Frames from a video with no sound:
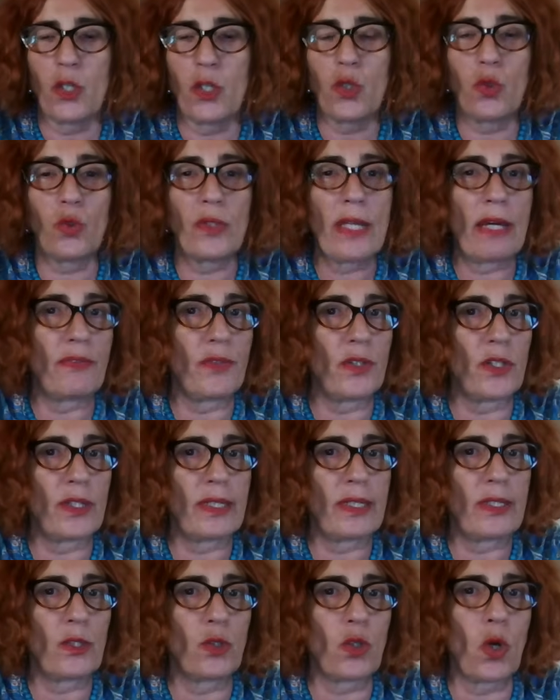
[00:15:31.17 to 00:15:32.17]
You
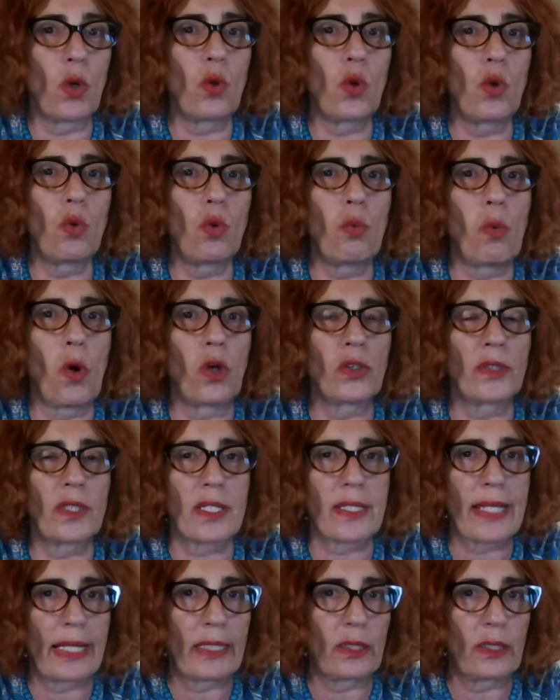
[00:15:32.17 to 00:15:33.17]
definitely know who won
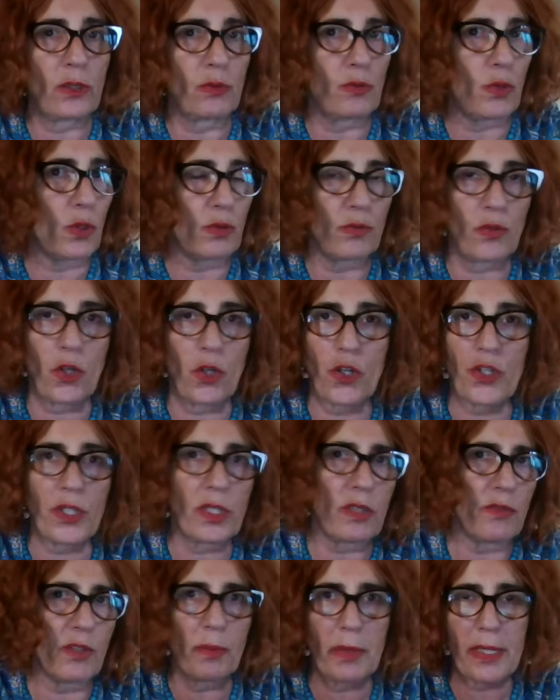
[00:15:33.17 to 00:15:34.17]
the Second World War.
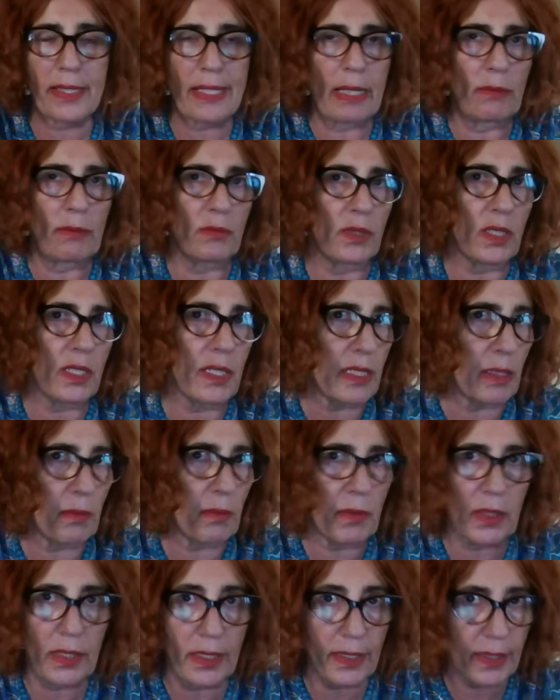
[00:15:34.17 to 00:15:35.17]
It will be something
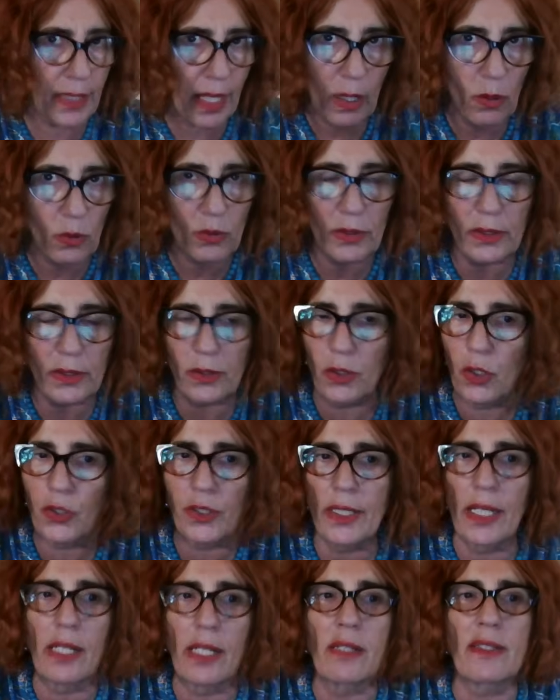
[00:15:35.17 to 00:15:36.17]
similar now,
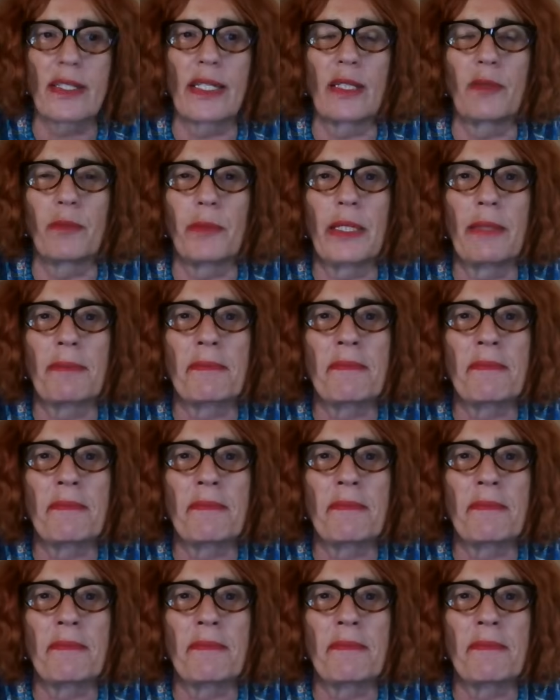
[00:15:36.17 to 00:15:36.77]
nothing else can be.